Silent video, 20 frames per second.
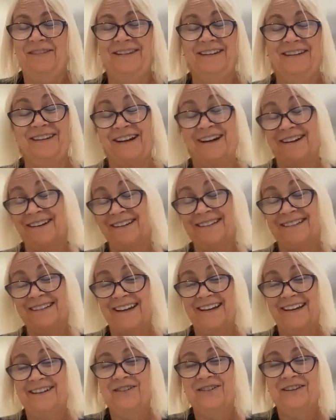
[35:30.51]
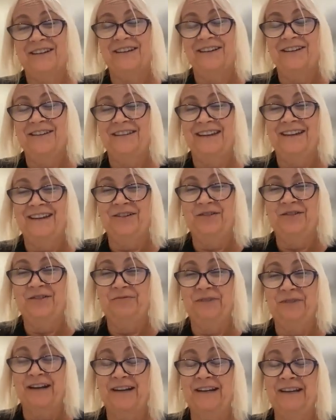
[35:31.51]
the youngest age that
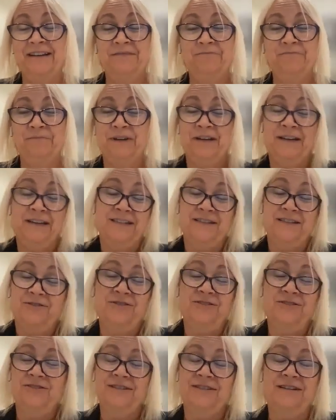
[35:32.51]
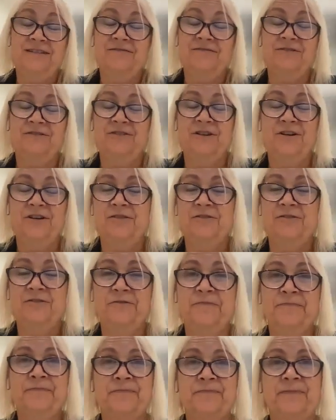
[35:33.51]
you're ready, because you just never
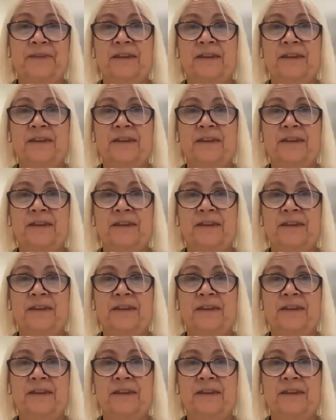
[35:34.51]
know